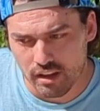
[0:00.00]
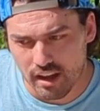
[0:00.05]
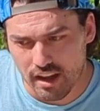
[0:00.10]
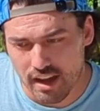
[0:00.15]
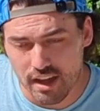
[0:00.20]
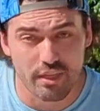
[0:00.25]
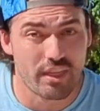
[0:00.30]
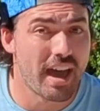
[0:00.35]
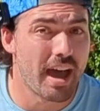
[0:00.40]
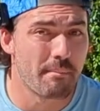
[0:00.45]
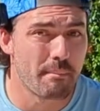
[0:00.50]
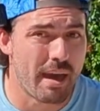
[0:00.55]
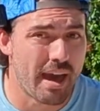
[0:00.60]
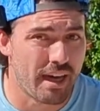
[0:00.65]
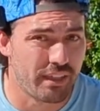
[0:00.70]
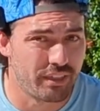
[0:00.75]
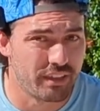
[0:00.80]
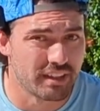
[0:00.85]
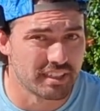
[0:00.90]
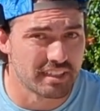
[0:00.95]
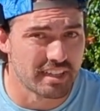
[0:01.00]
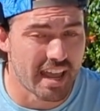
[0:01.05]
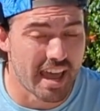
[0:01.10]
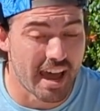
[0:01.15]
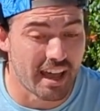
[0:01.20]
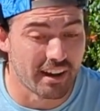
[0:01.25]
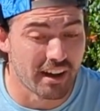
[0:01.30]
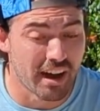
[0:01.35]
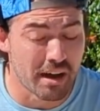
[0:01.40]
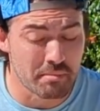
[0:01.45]
that math doesn't
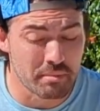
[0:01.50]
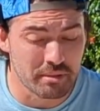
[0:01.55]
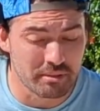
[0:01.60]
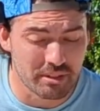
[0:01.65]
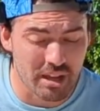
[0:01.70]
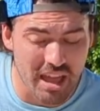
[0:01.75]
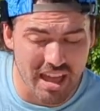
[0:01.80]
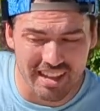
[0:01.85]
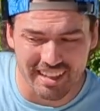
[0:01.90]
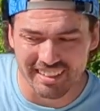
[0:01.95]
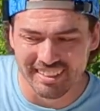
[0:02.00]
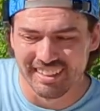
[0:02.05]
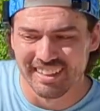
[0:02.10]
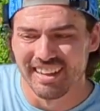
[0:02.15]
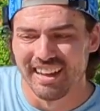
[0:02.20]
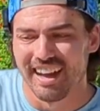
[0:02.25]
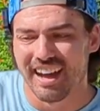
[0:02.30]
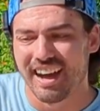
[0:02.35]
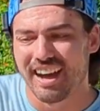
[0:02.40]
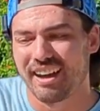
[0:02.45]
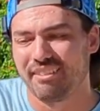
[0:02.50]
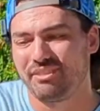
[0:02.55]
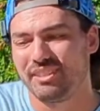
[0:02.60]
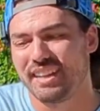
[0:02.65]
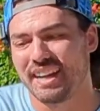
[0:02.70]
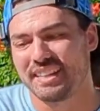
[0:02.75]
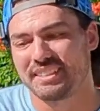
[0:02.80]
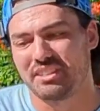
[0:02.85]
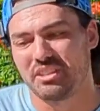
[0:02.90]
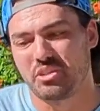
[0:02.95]
add up. If you
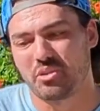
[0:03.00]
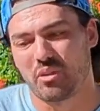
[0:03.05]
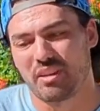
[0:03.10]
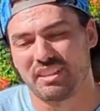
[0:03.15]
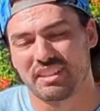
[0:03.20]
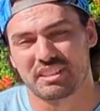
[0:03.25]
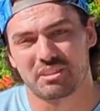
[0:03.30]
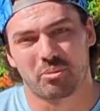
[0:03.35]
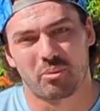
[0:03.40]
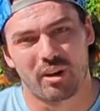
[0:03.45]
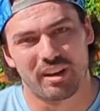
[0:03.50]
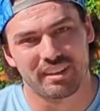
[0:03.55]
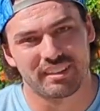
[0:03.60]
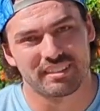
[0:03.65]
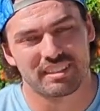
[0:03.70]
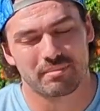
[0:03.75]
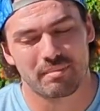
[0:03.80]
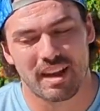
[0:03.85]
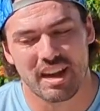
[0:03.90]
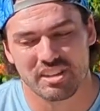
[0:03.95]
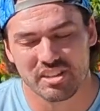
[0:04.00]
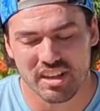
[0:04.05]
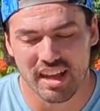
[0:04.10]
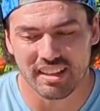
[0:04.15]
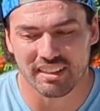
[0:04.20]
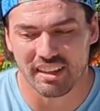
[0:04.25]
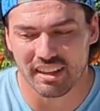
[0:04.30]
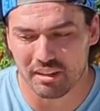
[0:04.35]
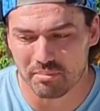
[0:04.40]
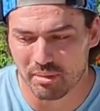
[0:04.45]
guys enjoyed this one, smash
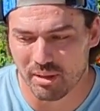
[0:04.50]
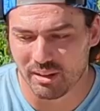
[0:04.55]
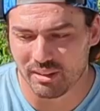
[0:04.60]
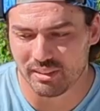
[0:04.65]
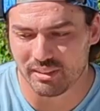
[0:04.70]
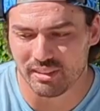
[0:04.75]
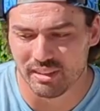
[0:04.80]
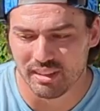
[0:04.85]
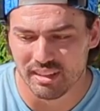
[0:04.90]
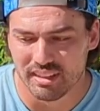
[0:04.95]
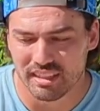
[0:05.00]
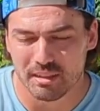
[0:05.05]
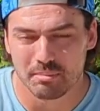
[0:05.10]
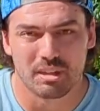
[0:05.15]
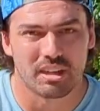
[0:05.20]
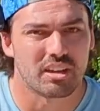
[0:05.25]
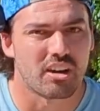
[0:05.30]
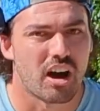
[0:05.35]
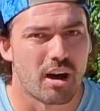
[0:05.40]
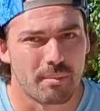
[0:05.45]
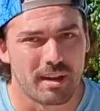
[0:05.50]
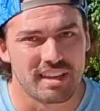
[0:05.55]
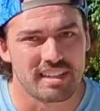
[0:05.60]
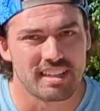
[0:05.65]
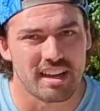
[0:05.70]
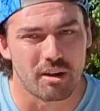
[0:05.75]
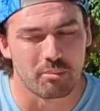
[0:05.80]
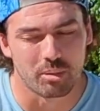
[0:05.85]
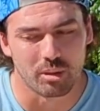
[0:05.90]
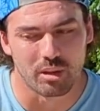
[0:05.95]
that like button, give me a comment
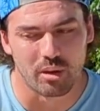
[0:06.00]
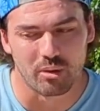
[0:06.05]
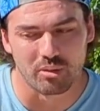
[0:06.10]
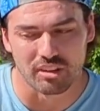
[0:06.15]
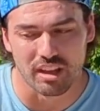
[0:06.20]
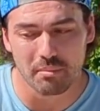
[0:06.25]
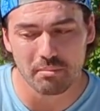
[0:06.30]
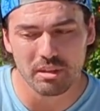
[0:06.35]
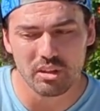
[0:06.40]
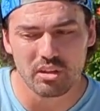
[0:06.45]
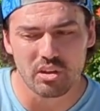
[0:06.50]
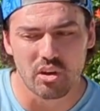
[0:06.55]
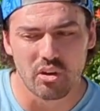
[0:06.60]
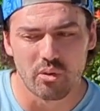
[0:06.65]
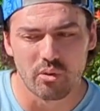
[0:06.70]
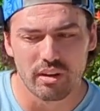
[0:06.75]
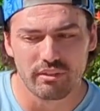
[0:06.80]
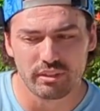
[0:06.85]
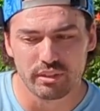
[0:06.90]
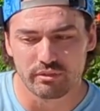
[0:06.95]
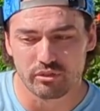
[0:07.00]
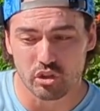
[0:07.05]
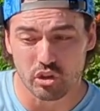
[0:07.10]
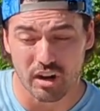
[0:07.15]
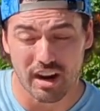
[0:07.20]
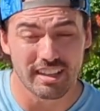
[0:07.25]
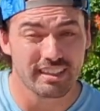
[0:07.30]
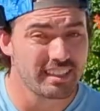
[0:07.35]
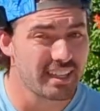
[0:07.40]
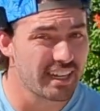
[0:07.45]
down below. Let me know if you've
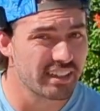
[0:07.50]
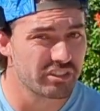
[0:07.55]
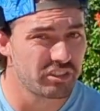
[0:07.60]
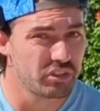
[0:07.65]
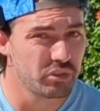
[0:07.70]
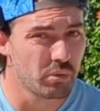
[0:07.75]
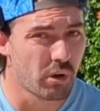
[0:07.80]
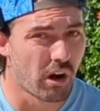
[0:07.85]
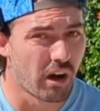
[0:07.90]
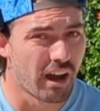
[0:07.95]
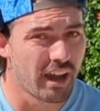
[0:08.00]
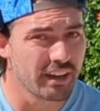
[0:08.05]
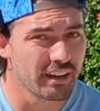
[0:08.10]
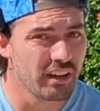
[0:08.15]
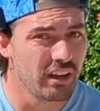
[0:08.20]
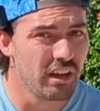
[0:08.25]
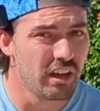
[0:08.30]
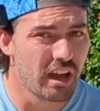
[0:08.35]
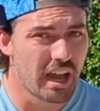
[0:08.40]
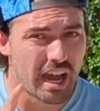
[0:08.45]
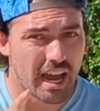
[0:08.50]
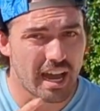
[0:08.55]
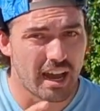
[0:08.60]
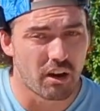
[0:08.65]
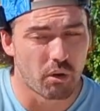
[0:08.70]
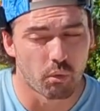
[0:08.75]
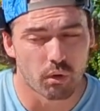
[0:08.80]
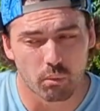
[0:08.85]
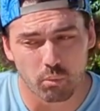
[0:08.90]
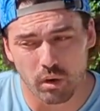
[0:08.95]
tried the X2 Hot
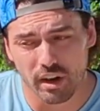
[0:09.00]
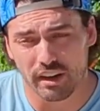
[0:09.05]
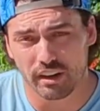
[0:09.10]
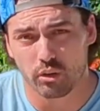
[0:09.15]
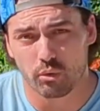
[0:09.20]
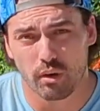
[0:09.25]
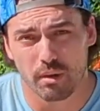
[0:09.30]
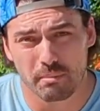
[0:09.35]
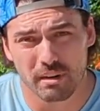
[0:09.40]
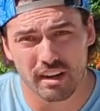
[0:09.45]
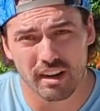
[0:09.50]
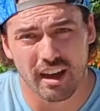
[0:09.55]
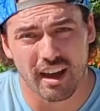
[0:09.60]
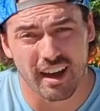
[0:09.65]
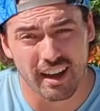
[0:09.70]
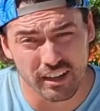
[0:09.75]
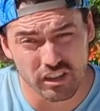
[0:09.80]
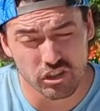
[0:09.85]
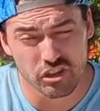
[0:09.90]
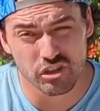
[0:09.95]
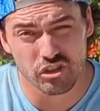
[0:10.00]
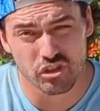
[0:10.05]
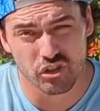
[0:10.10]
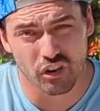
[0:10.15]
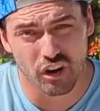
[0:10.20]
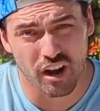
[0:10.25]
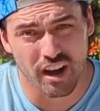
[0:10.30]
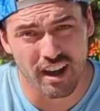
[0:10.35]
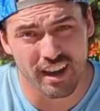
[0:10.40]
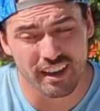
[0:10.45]
or what equipment I should
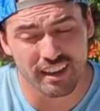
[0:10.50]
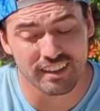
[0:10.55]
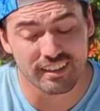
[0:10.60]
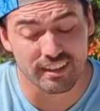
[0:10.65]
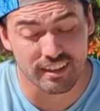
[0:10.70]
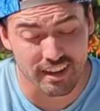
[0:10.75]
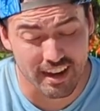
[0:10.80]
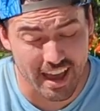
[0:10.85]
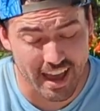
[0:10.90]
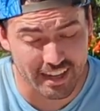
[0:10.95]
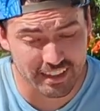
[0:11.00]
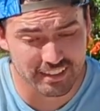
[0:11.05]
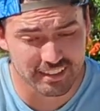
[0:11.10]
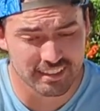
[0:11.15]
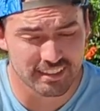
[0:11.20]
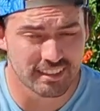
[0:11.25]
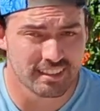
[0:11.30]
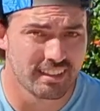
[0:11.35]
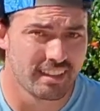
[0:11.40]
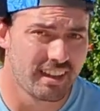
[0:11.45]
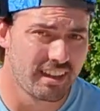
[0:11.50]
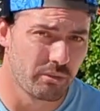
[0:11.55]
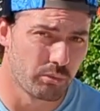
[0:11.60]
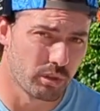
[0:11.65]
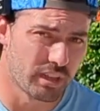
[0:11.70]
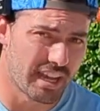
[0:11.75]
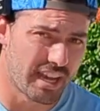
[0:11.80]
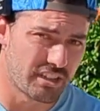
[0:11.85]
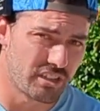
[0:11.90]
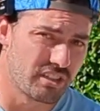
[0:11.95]
try next.
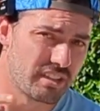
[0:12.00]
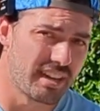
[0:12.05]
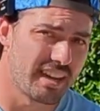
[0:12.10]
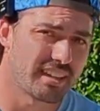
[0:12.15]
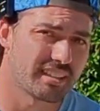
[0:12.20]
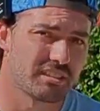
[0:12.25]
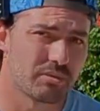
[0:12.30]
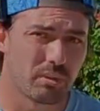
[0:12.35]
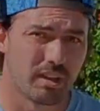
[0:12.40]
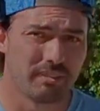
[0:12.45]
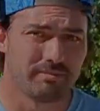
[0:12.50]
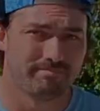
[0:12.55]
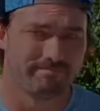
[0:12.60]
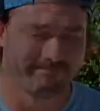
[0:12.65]
We'll catch you in the next one.